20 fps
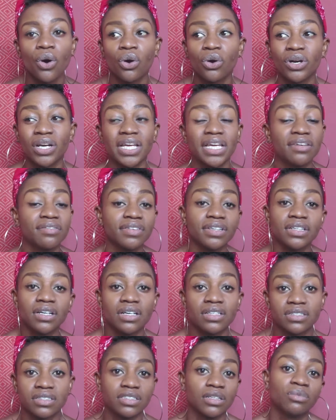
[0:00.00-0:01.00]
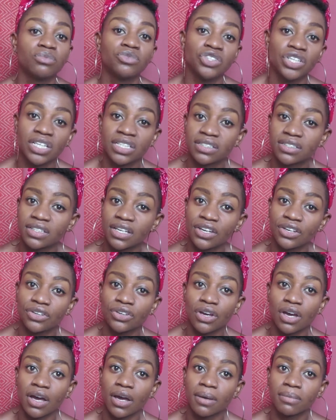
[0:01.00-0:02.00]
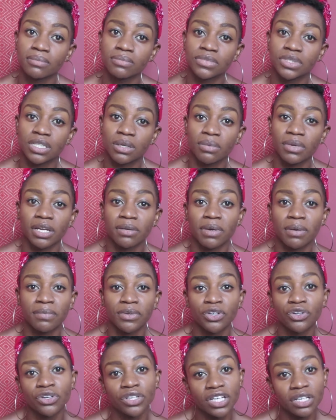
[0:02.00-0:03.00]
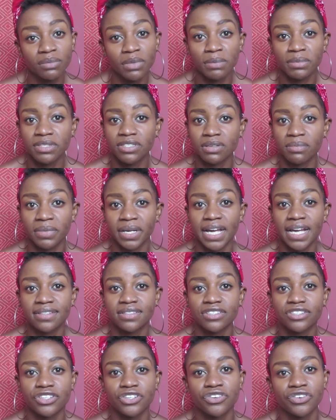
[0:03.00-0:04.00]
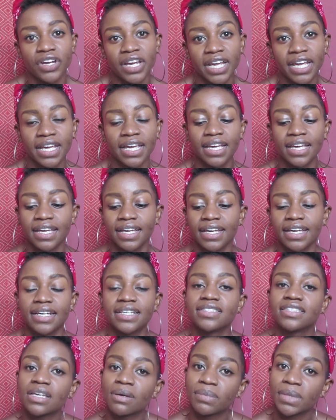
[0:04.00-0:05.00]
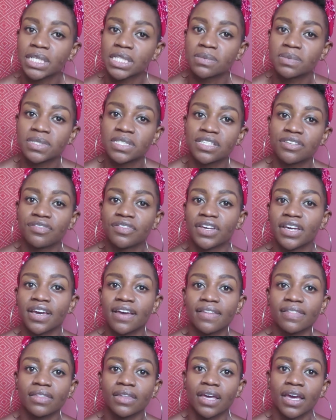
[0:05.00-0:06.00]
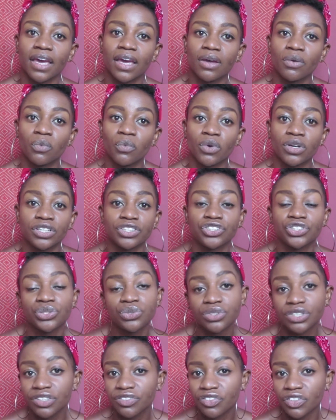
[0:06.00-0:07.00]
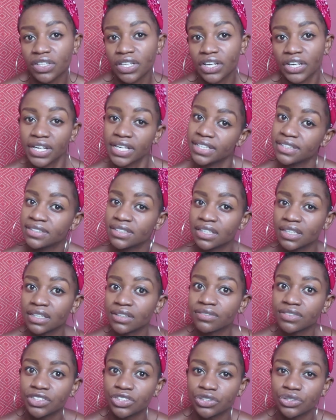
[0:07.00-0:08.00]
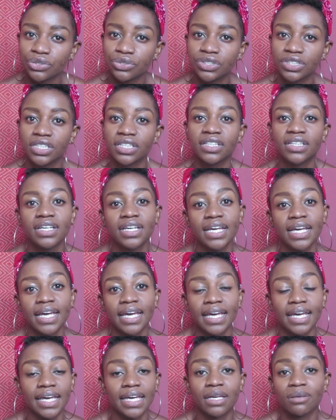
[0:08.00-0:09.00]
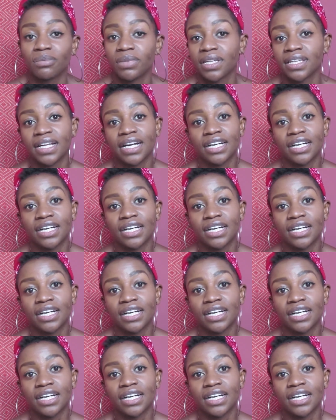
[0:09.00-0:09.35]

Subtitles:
or even a subject that somebody might be good in. Maybe somebody has a degree in something specific and they want a tutor for their kids, a live-in tutor. It can be